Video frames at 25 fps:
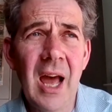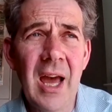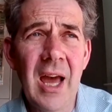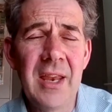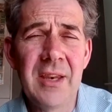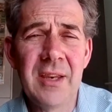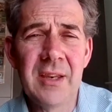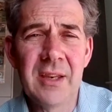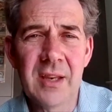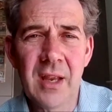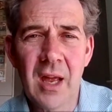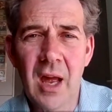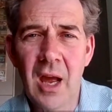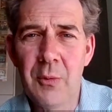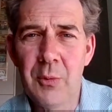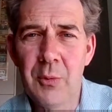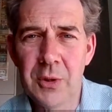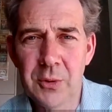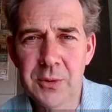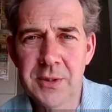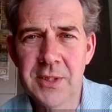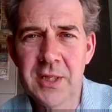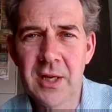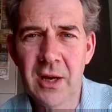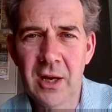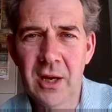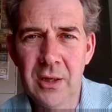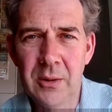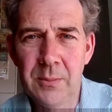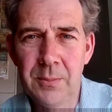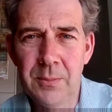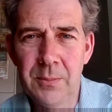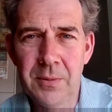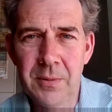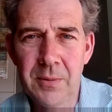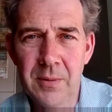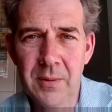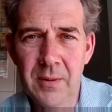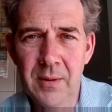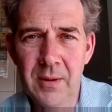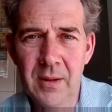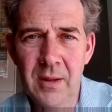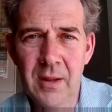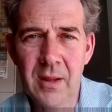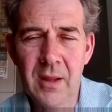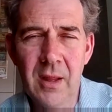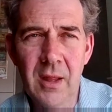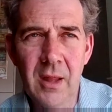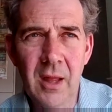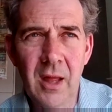And I would also hope
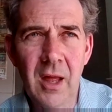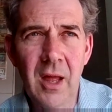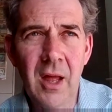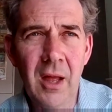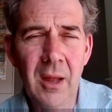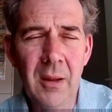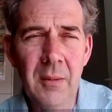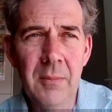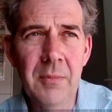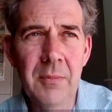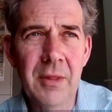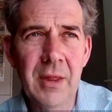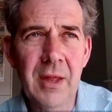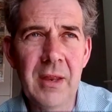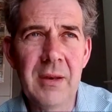um,